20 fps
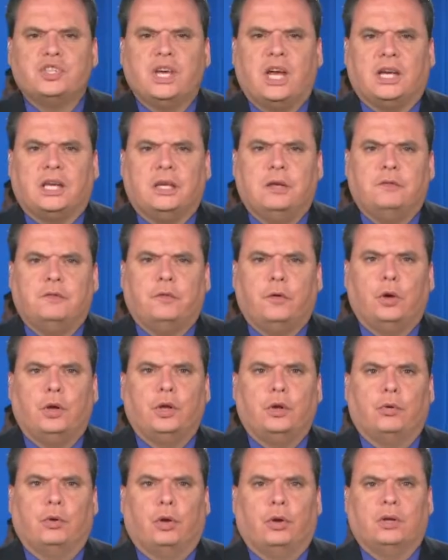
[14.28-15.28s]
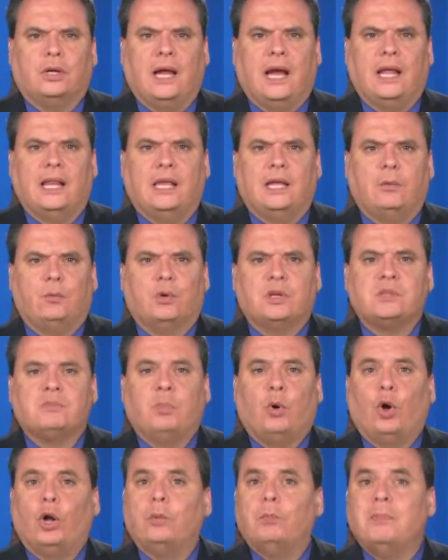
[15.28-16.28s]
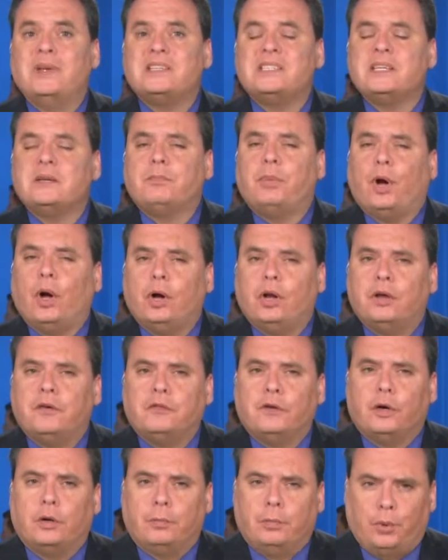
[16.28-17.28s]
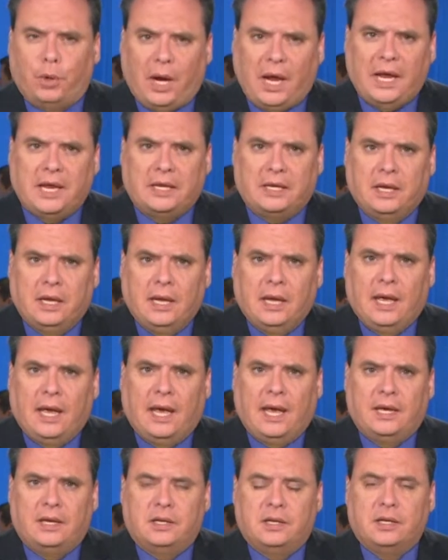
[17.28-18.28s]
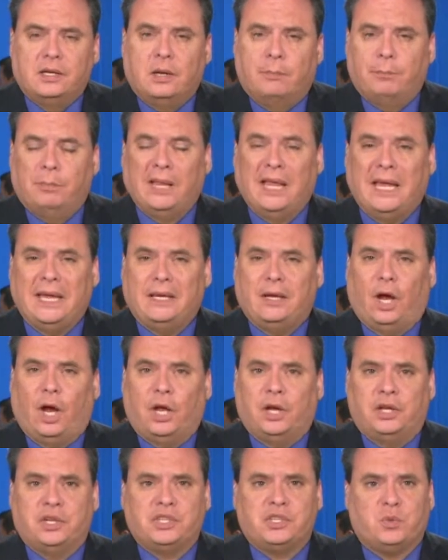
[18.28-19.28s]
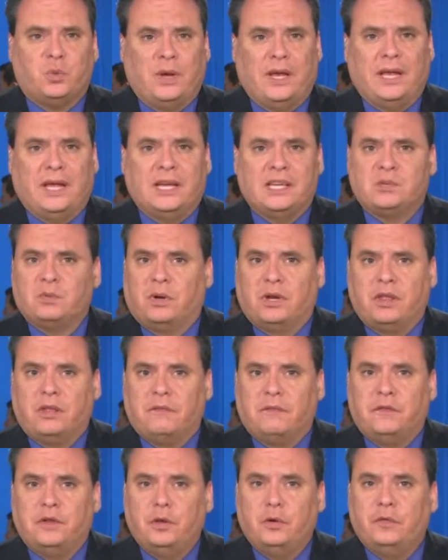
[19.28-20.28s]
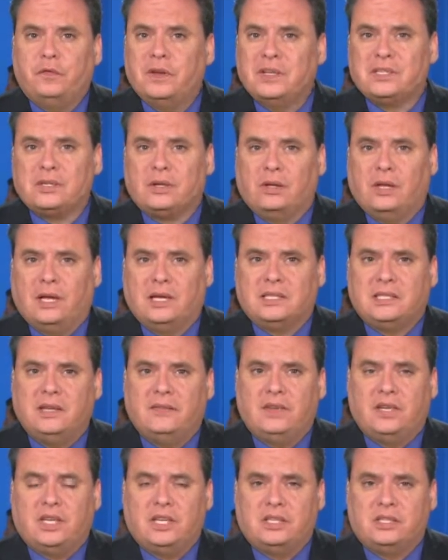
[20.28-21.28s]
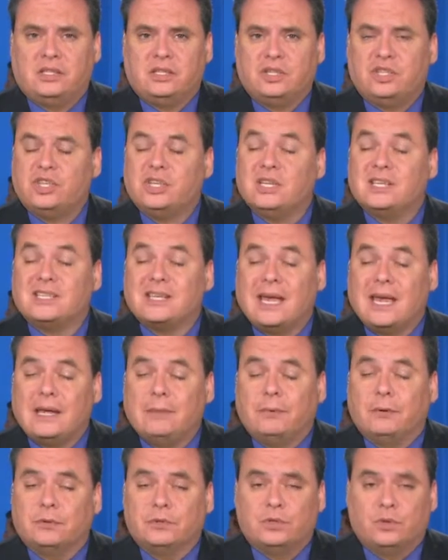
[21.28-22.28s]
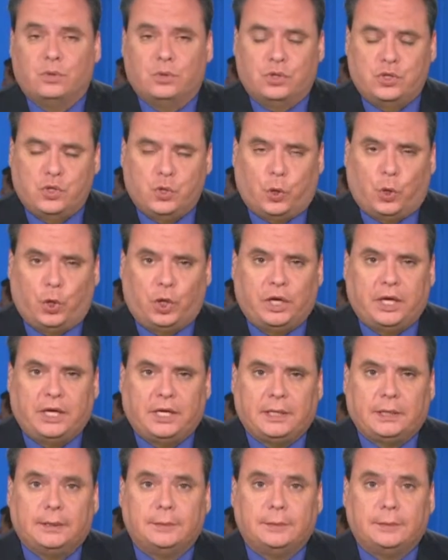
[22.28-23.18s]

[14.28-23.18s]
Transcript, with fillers: Jackie, four year old Kylie was born missing part of her brain, and playing on a swing is one of the few physical activities she is able to enjoy.